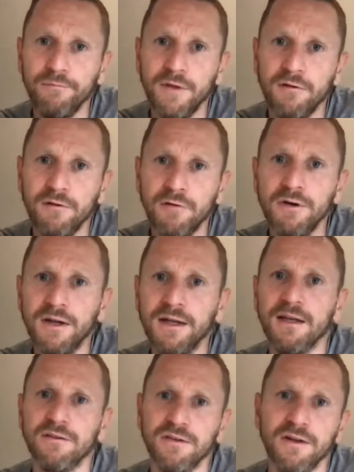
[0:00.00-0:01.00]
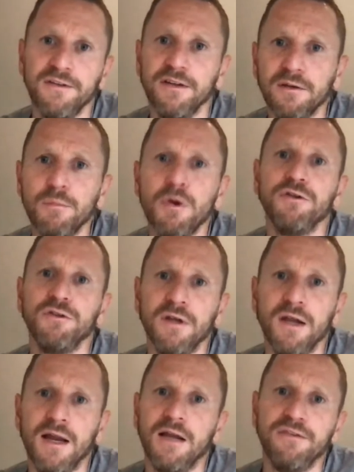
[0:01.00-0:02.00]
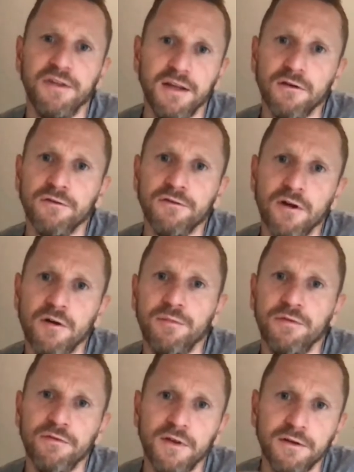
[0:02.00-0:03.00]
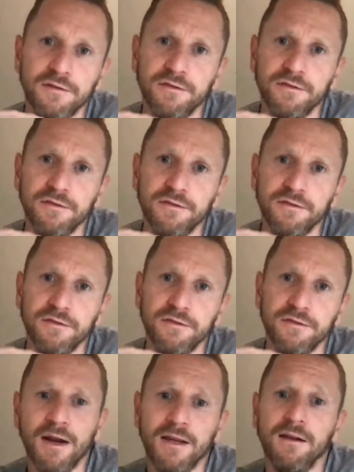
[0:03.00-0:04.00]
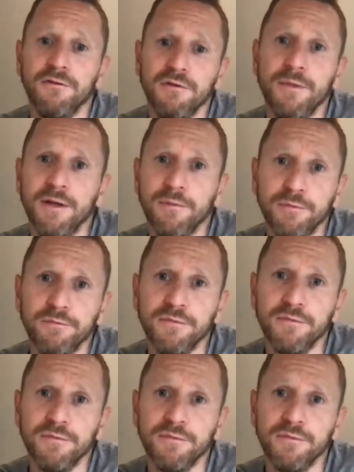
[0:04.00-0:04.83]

really exciting commercial layer sitting on top of those regulatory minimums.